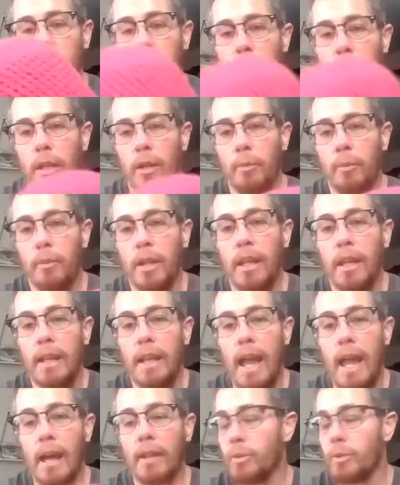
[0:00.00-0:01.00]
you know getting
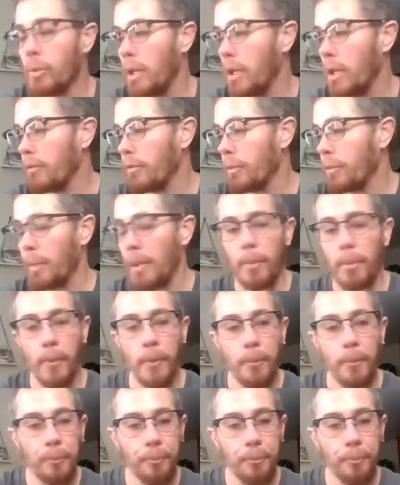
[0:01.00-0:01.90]
hats ready for people.